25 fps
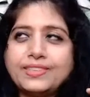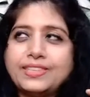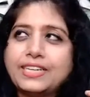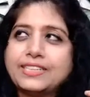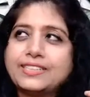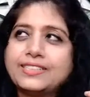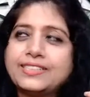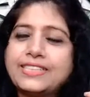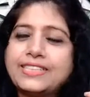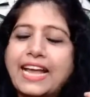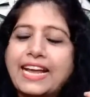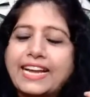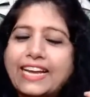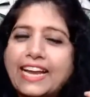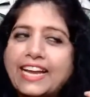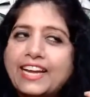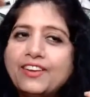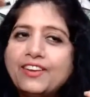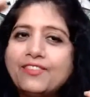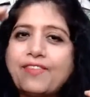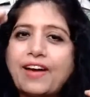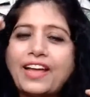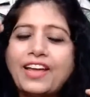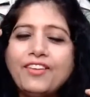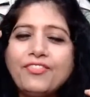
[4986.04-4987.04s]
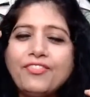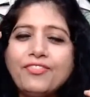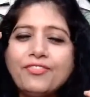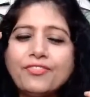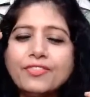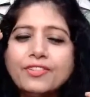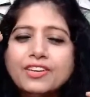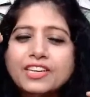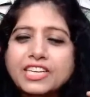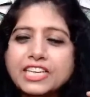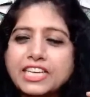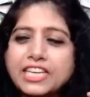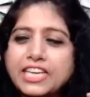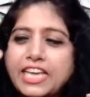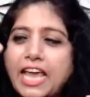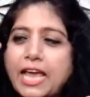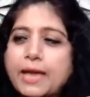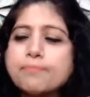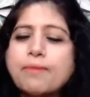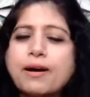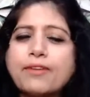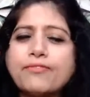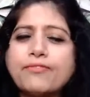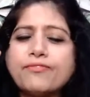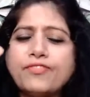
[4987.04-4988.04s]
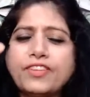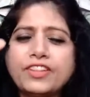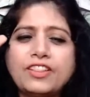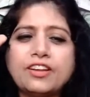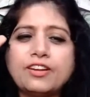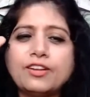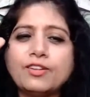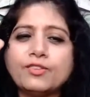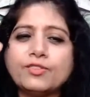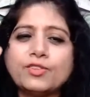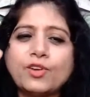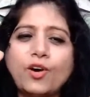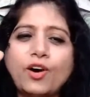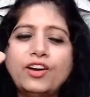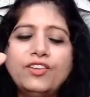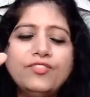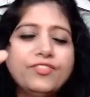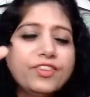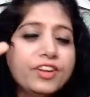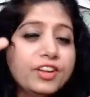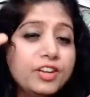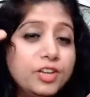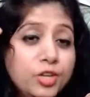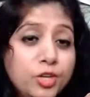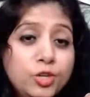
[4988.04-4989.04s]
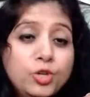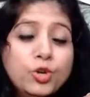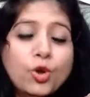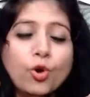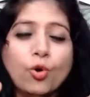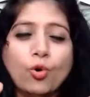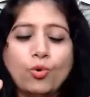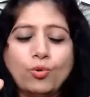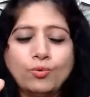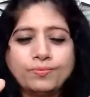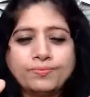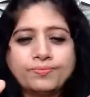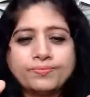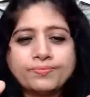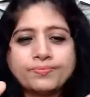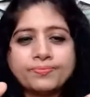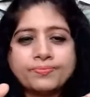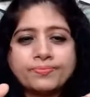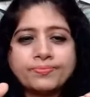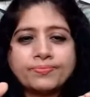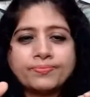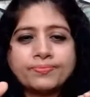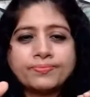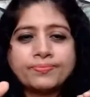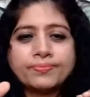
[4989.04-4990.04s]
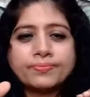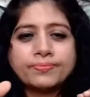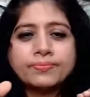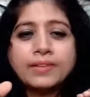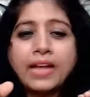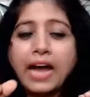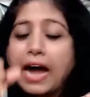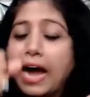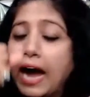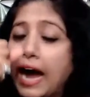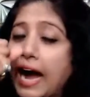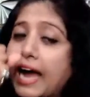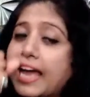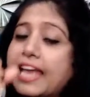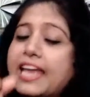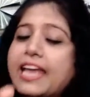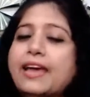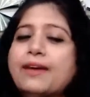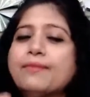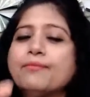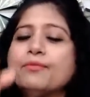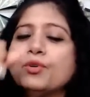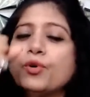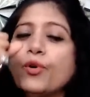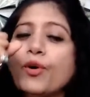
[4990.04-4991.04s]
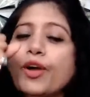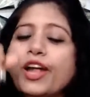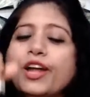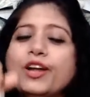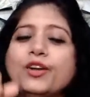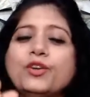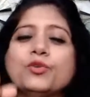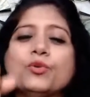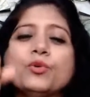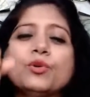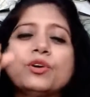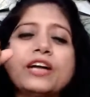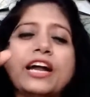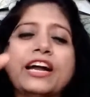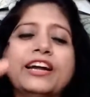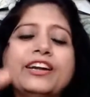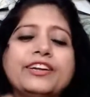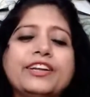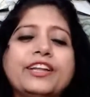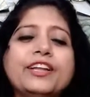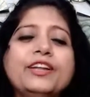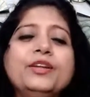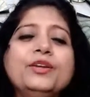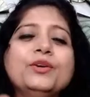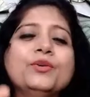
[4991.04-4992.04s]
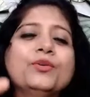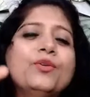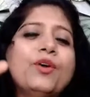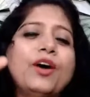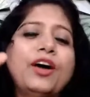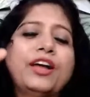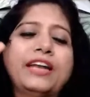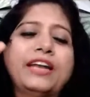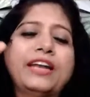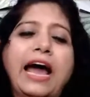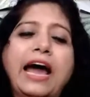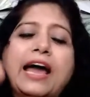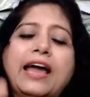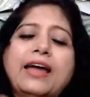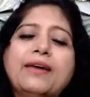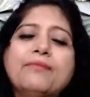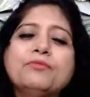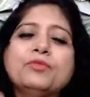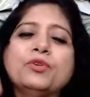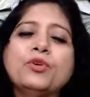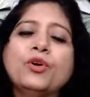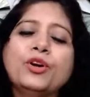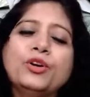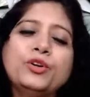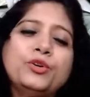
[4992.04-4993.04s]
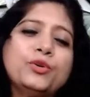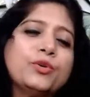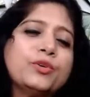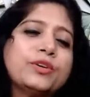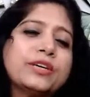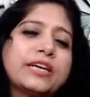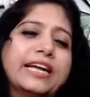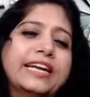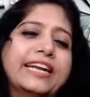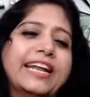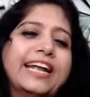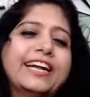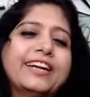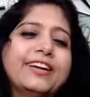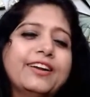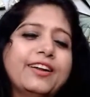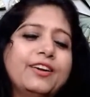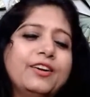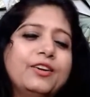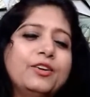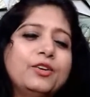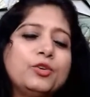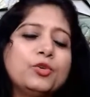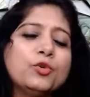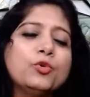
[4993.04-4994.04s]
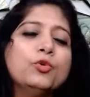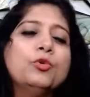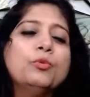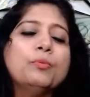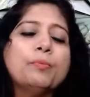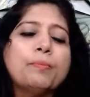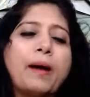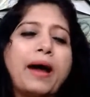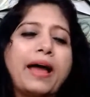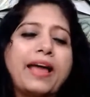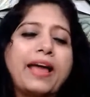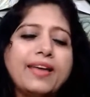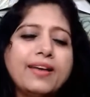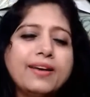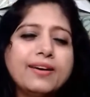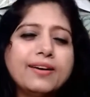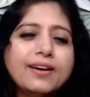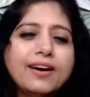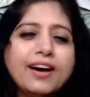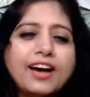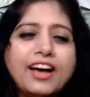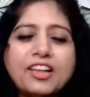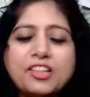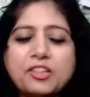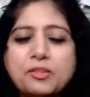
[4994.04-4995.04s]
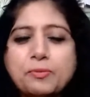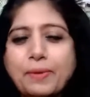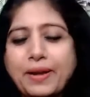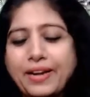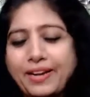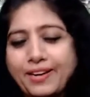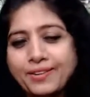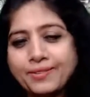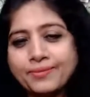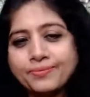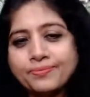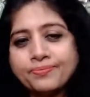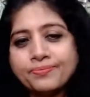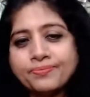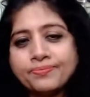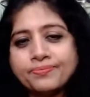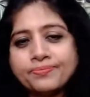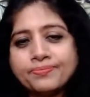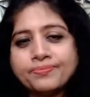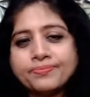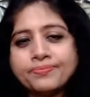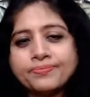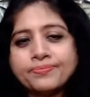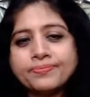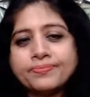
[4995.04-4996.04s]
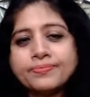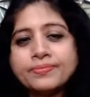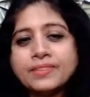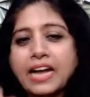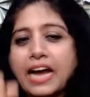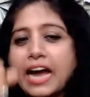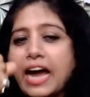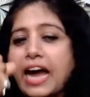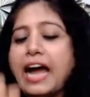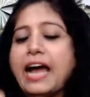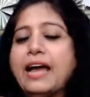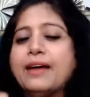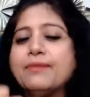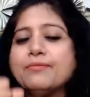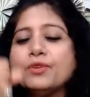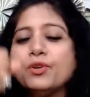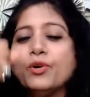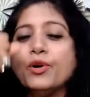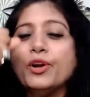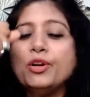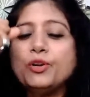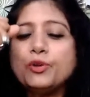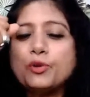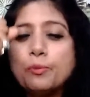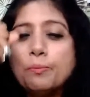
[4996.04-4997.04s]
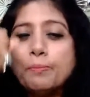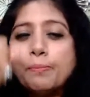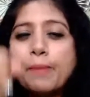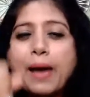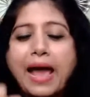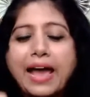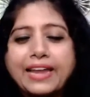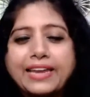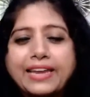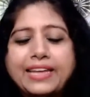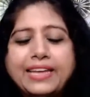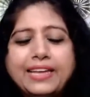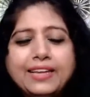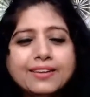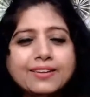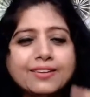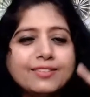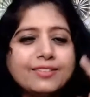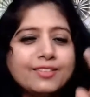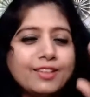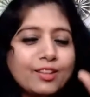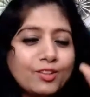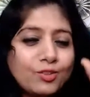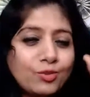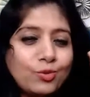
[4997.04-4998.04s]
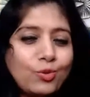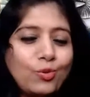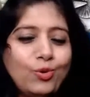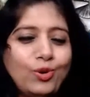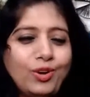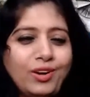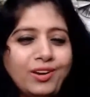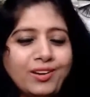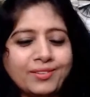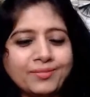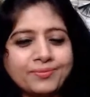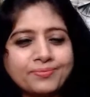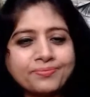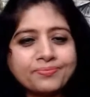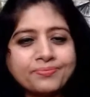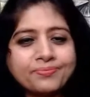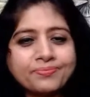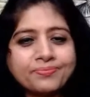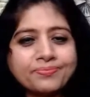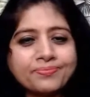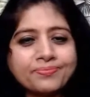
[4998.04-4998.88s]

The second wife came up with the resolve, no, I am going to continue and I am going to connect to my husband. I am going to marry the soul